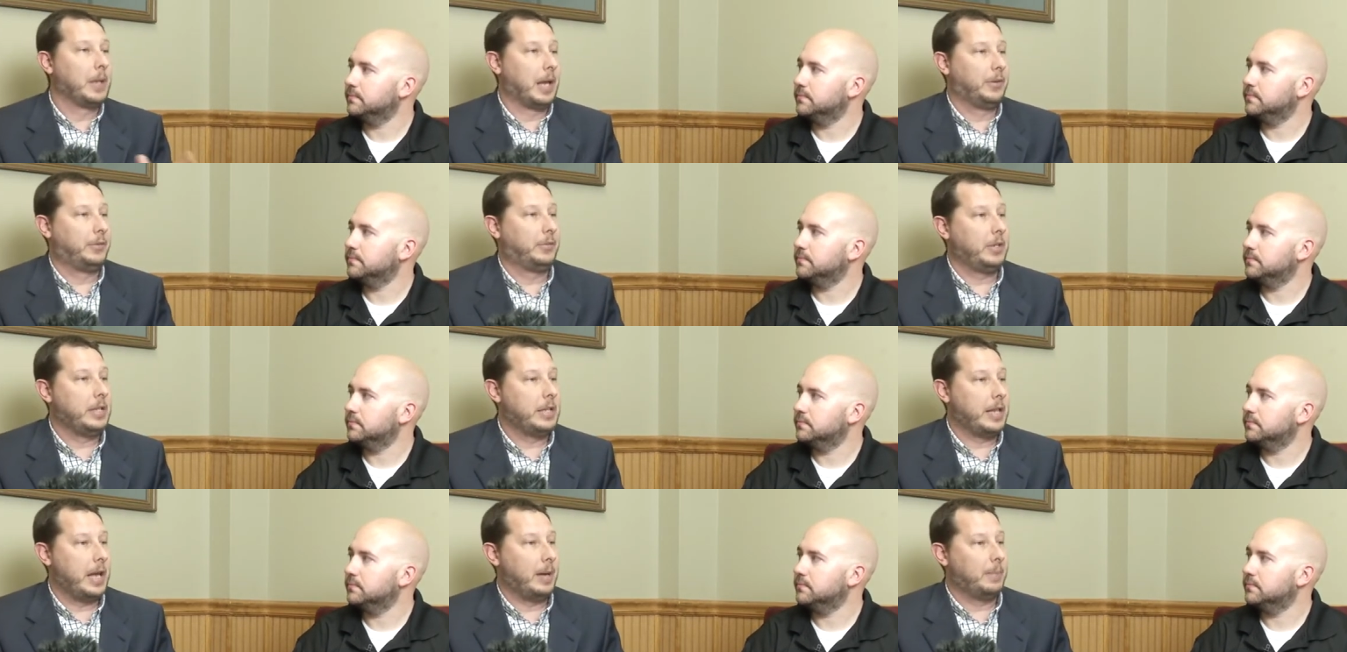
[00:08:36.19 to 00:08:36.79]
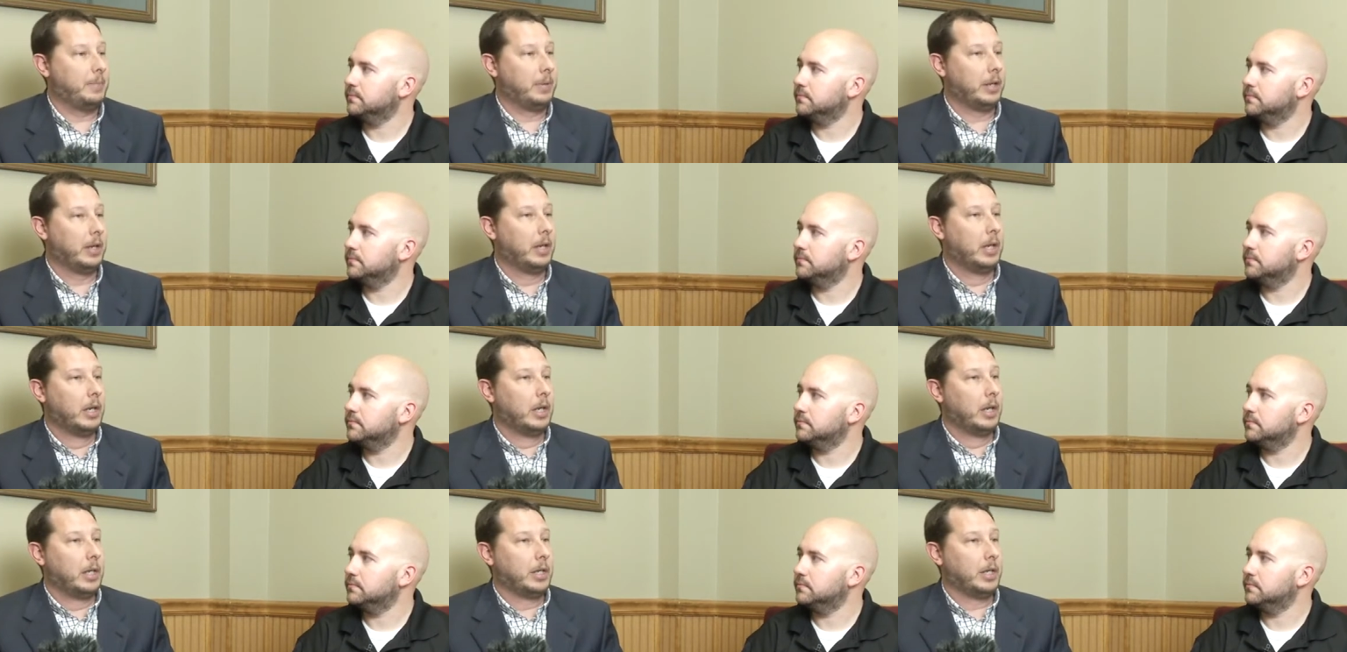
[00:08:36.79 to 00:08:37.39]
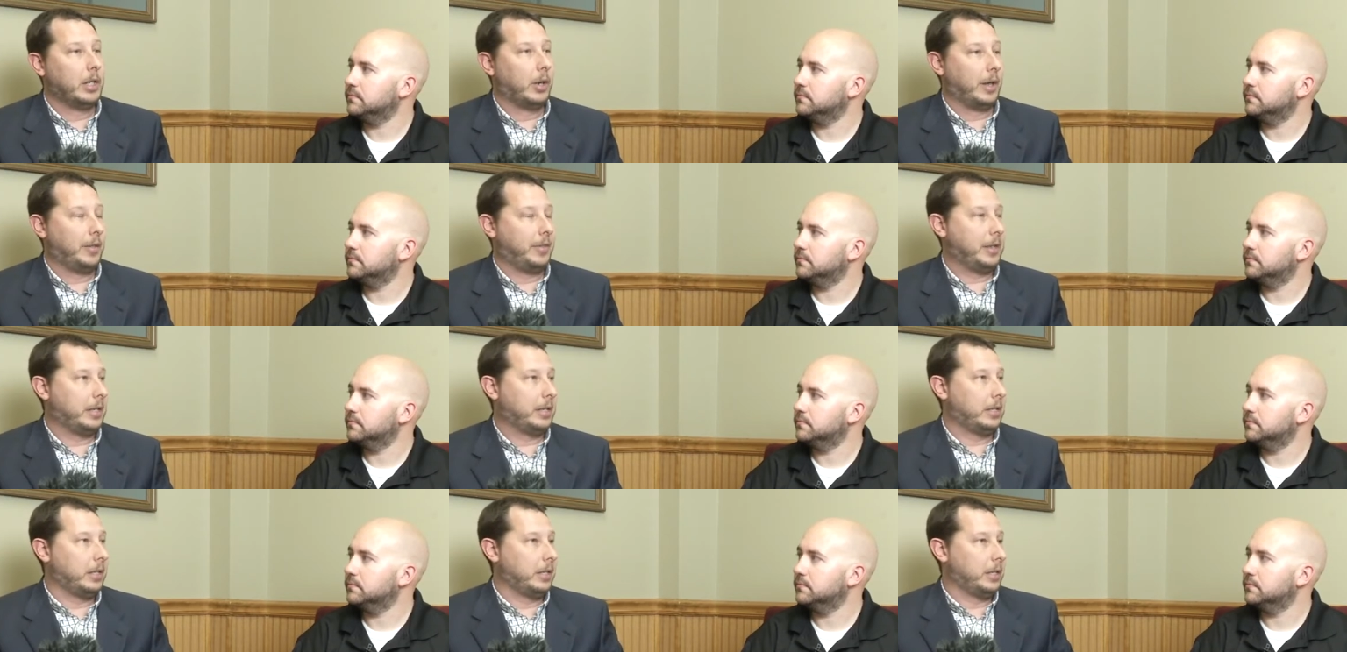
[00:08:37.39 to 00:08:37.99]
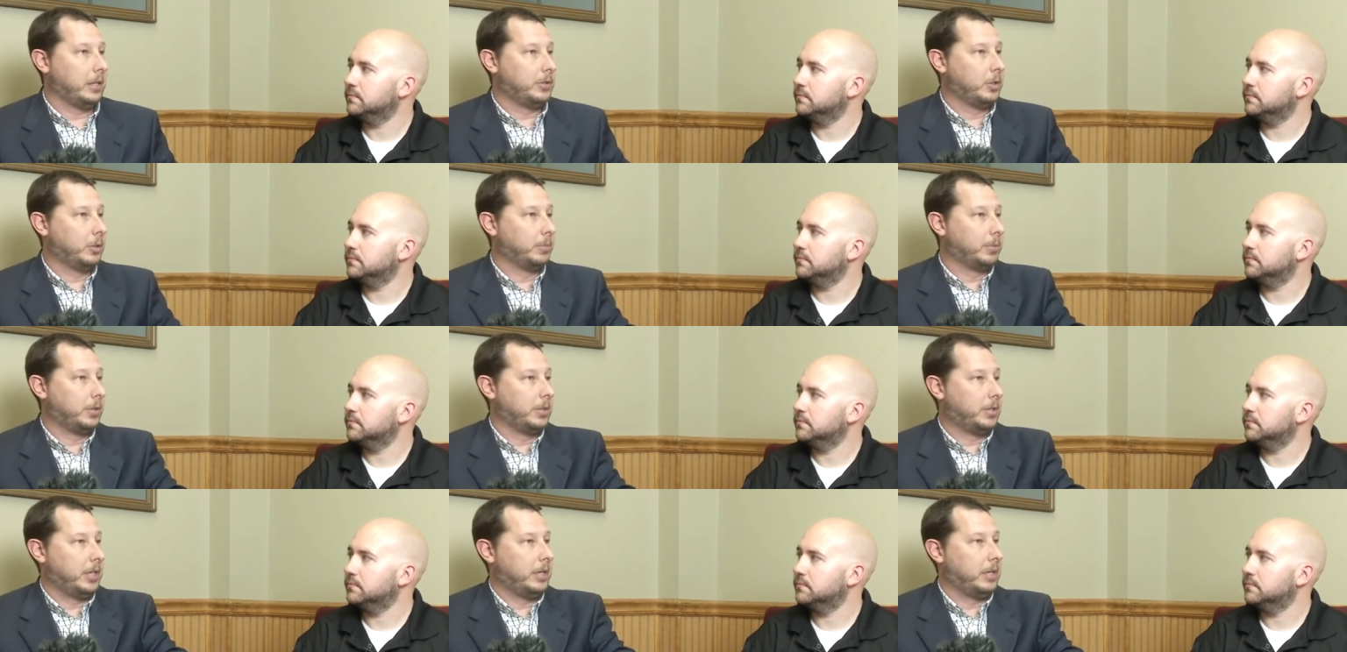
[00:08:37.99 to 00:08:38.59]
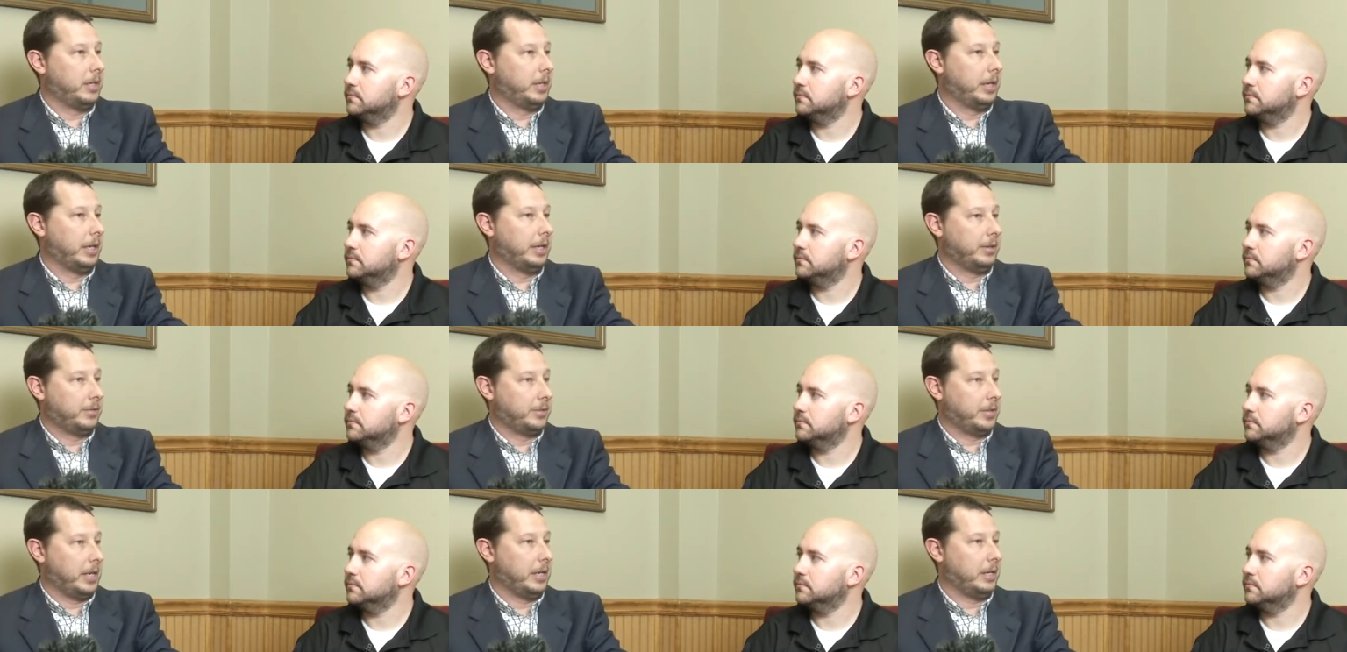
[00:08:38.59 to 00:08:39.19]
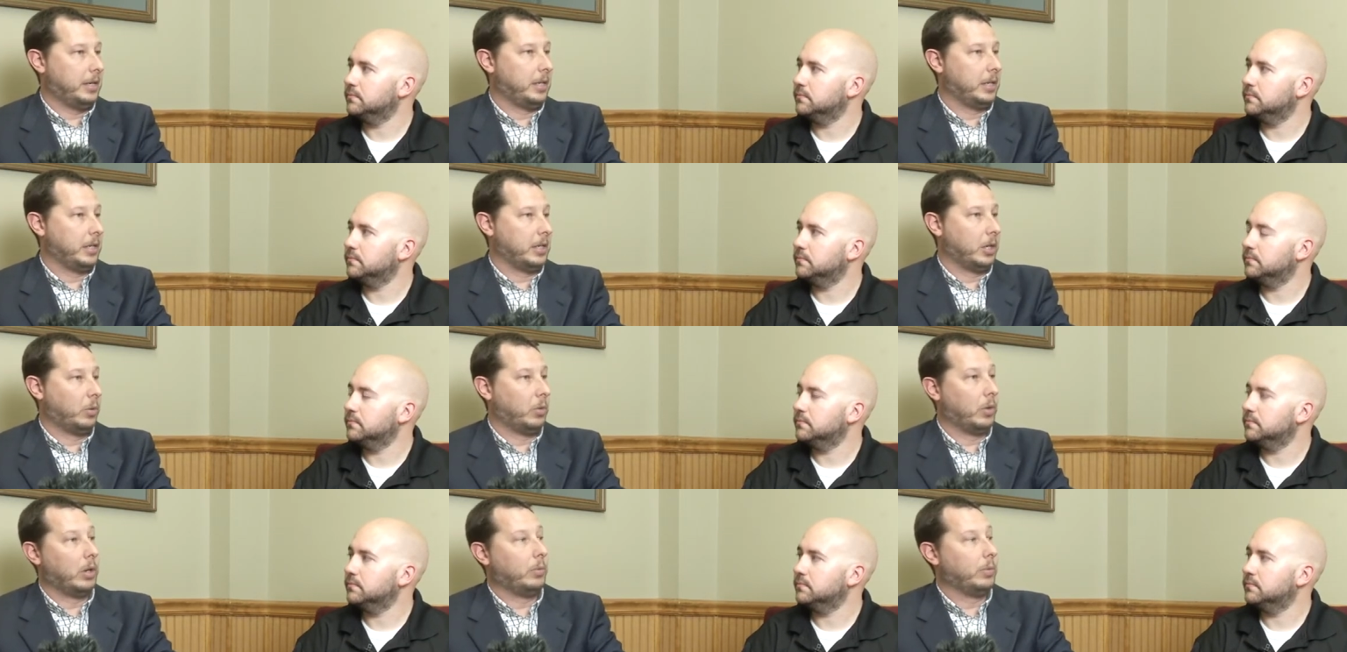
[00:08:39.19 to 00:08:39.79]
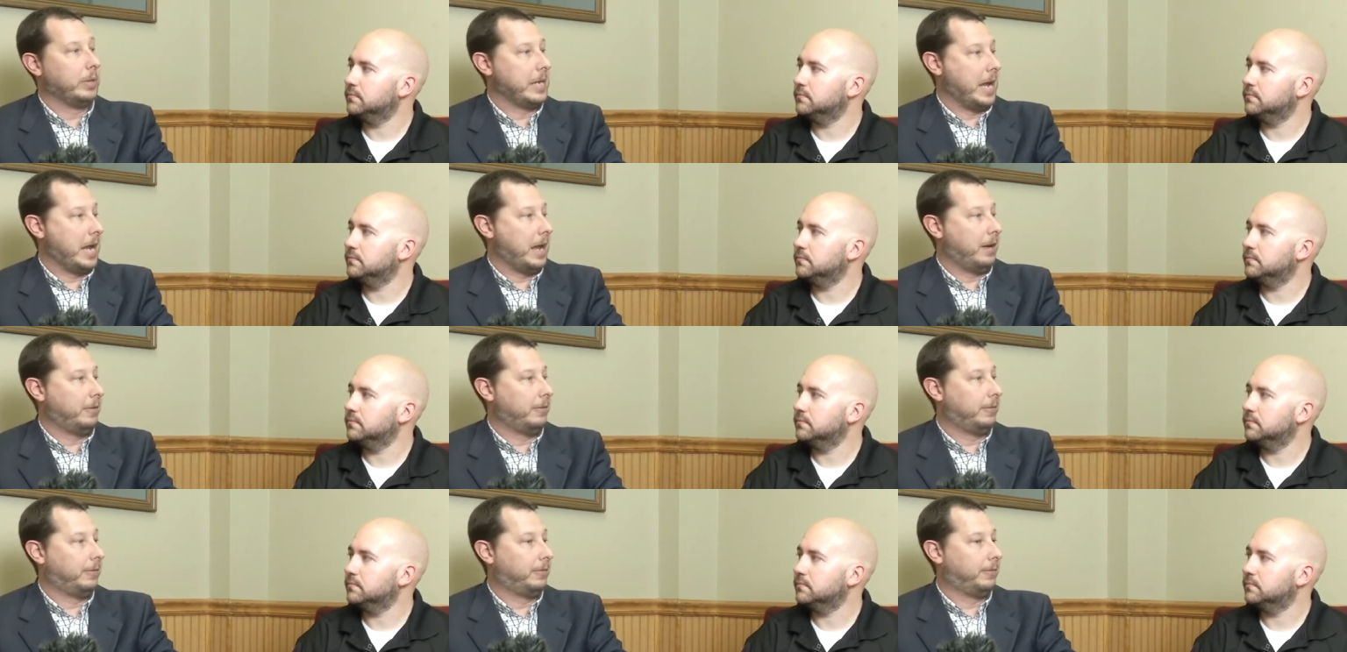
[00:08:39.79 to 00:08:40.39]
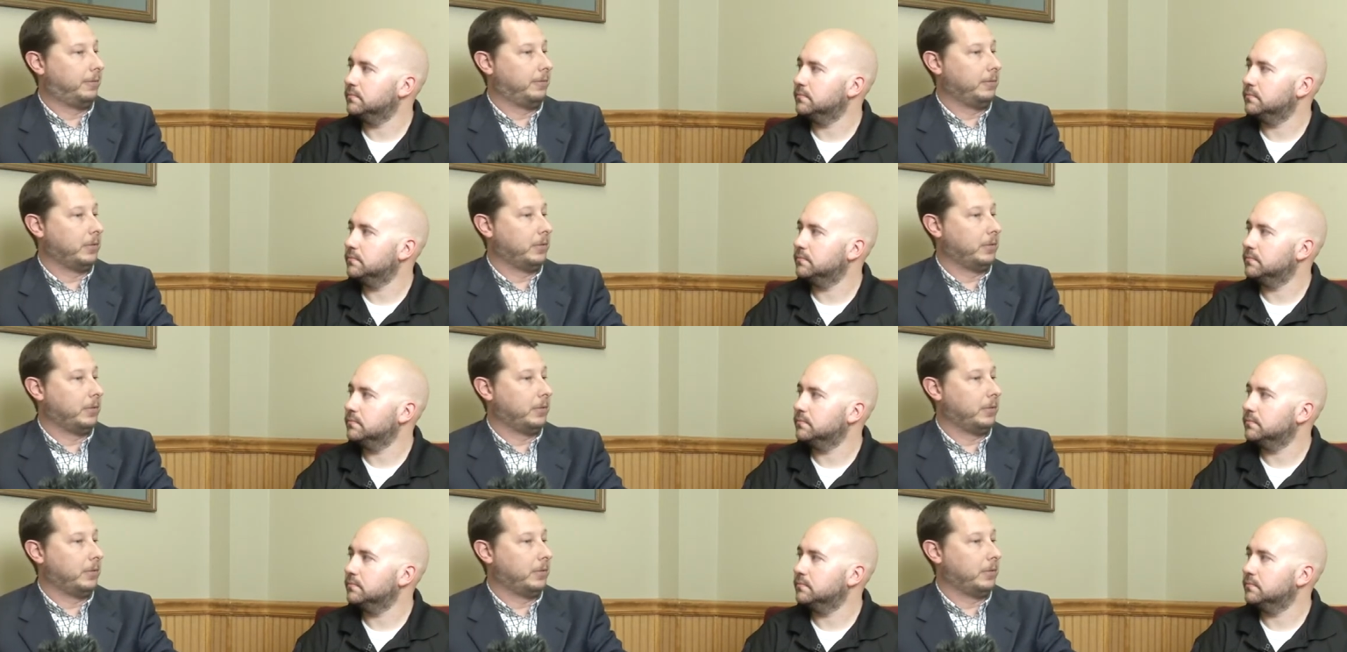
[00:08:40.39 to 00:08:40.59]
Speaker 1: I see that, but you know, I think the superintendent had said that you know, well, we have.